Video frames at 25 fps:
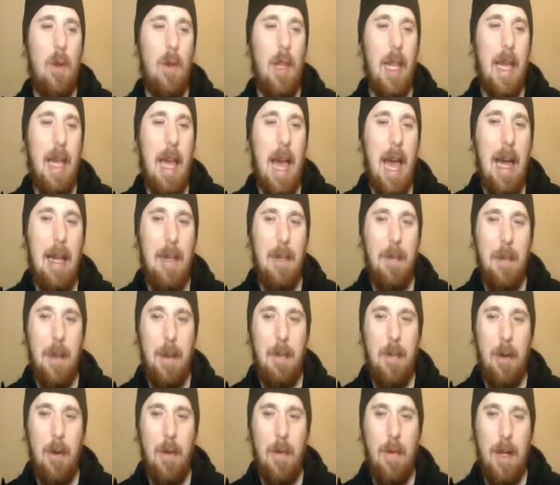Like, I'd be
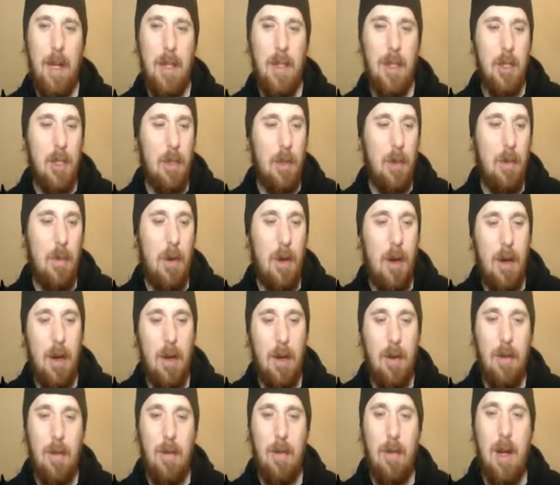moving in slow-mo. Oh
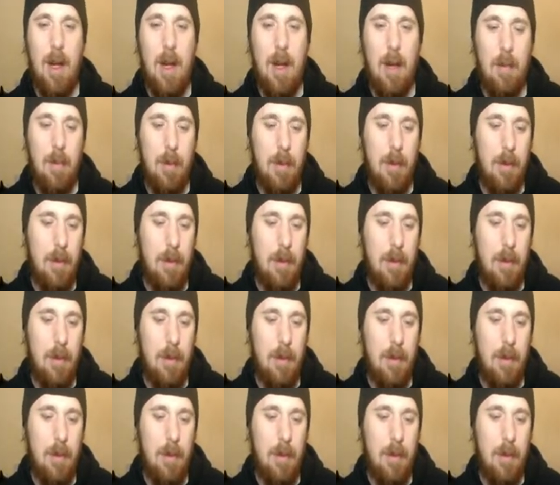crap.